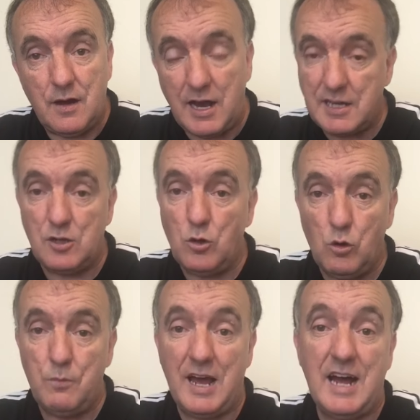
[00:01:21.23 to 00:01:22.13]
I can
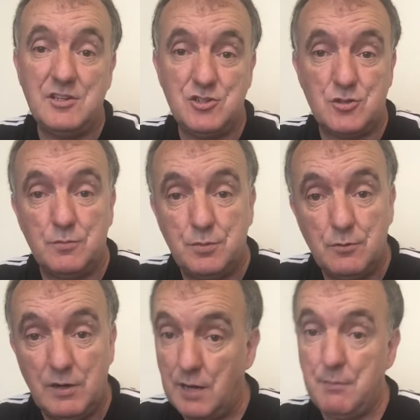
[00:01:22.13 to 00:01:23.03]
hold my hands up
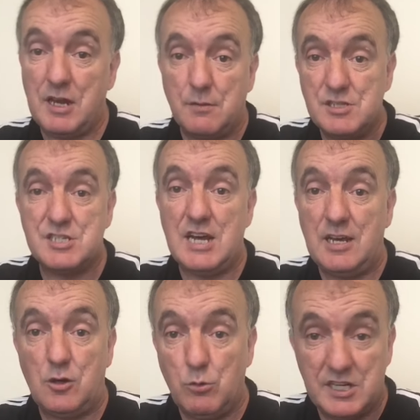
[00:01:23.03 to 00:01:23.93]
when I make a
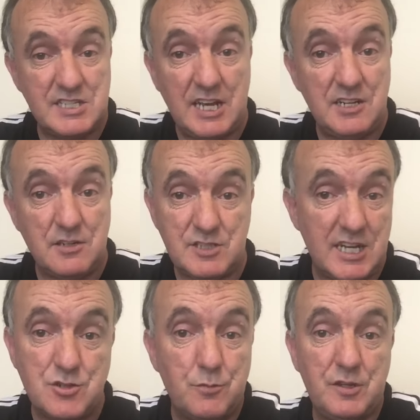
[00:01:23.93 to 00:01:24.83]
mistake or when I
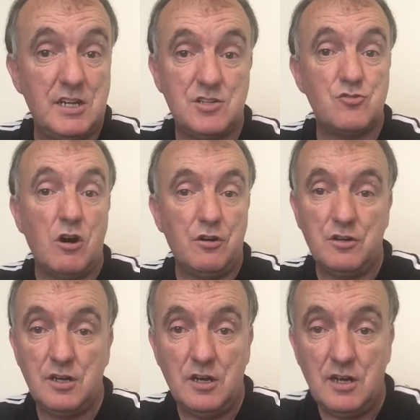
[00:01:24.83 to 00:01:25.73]
say something that's
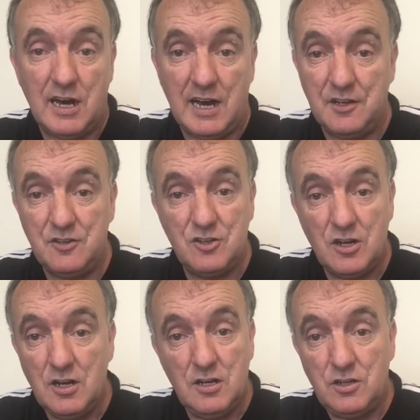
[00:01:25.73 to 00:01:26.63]
wrong, and
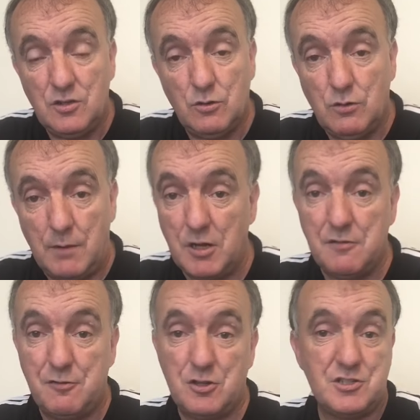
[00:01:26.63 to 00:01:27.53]
I'm not
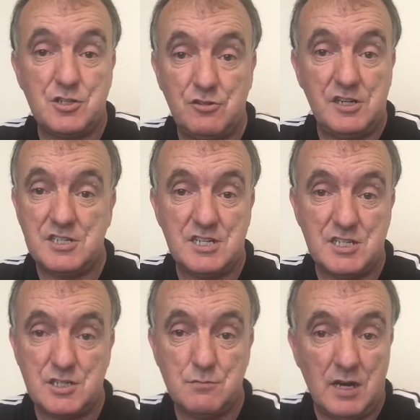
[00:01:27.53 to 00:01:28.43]
averse to
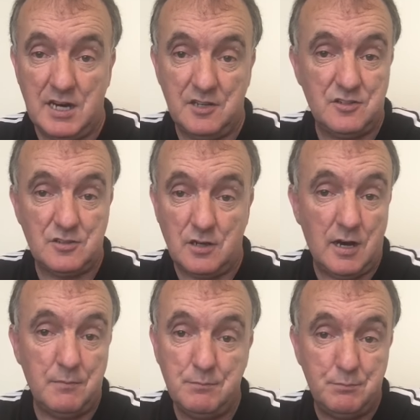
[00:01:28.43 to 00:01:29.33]
criticism, and
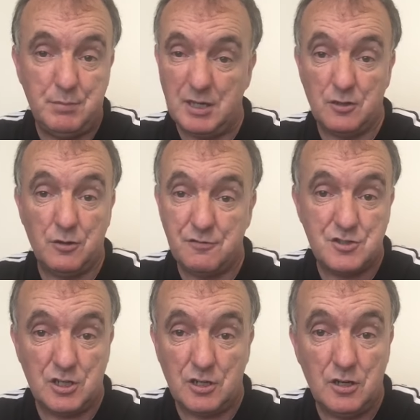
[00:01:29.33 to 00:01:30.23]
I'm big enough
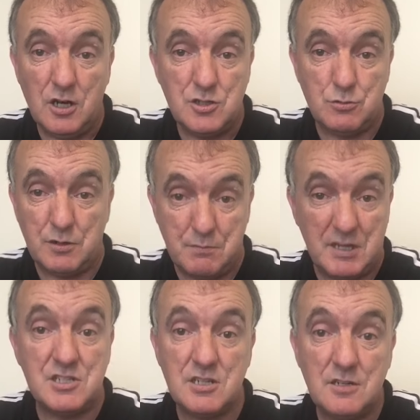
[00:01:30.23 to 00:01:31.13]
to
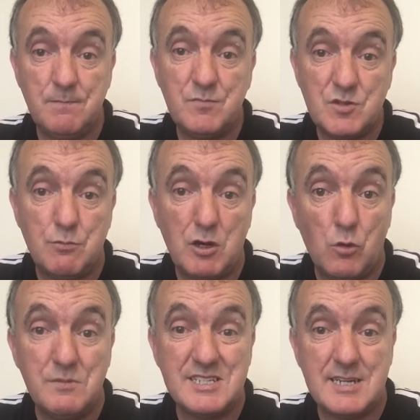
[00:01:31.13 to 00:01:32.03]
admit to my
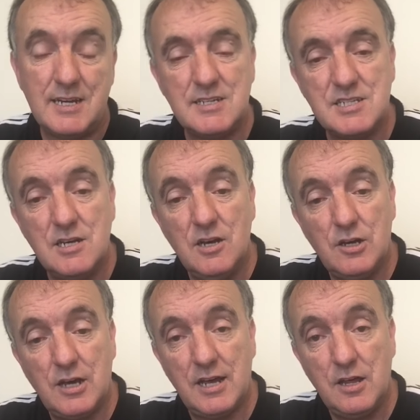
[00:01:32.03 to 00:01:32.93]
own mistakes.
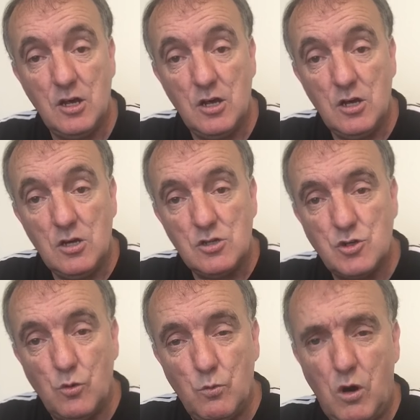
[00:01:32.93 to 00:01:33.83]
Okay,
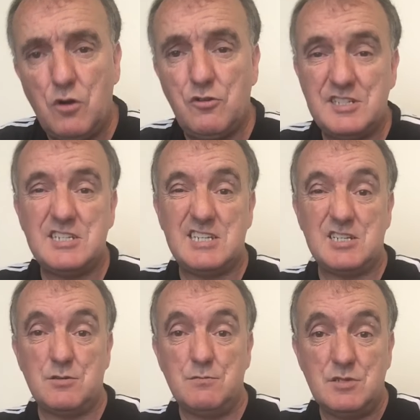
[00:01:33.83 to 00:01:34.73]
so what
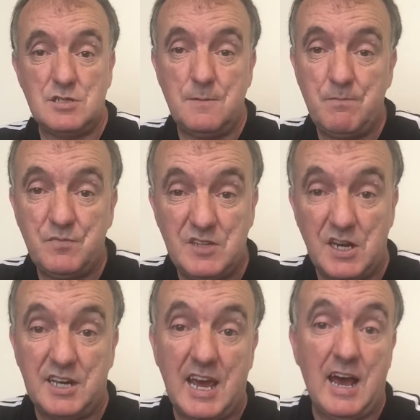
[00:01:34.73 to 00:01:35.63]
criticisms did
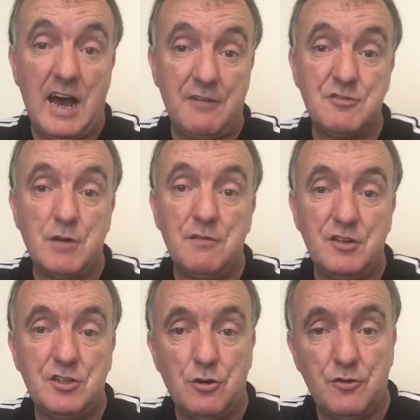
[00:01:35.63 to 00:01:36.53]
I get after my
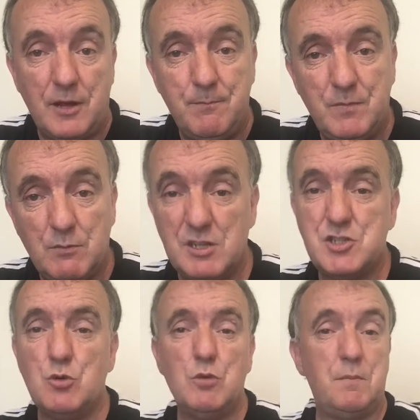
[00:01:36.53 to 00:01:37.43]
video then? Well,
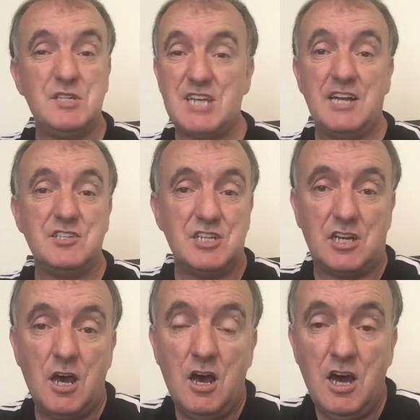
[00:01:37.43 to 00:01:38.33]
some were pedantic.